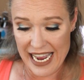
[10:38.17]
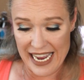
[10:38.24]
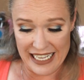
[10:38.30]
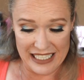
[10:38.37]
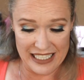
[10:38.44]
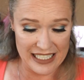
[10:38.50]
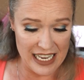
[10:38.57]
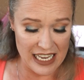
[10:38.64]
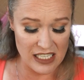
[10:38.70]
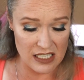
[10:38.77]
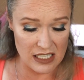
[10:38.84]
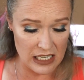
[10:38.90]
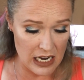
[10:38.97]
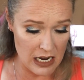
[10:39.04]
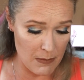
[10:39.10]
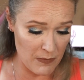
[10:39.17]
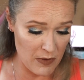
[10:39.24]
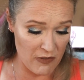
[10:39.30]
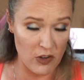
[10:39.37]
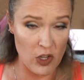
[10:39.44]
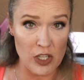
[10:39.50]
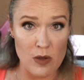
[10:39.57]
It says um,
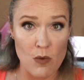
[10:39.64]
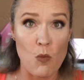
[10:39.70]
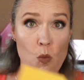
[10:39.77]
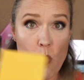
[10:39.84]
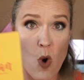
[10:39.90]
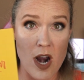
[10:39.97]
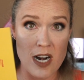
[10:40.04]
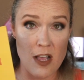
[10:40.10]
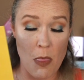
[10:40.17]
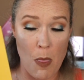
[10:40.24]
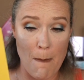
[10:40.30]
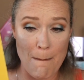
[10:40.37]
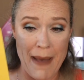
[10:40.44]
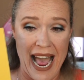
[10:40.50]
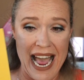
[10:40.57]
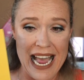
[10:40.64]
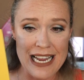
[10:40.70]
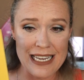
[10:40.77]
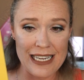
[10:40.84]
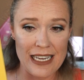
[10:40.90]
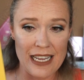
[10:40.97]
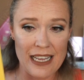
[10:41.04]
volume one on the
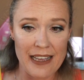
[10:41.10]
back.